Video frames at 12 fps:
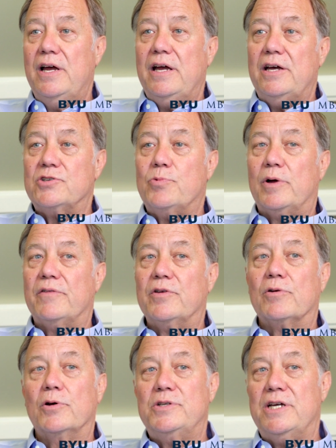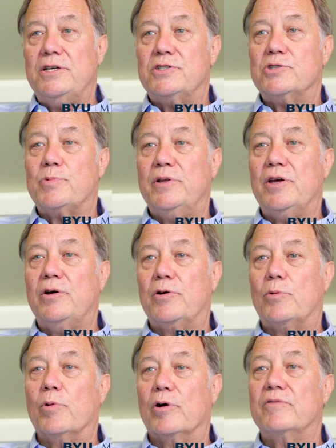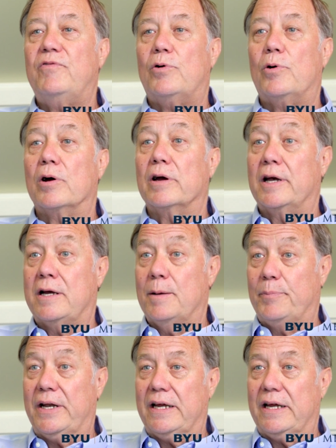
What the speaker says: as one of their rotations when they go to work for a company.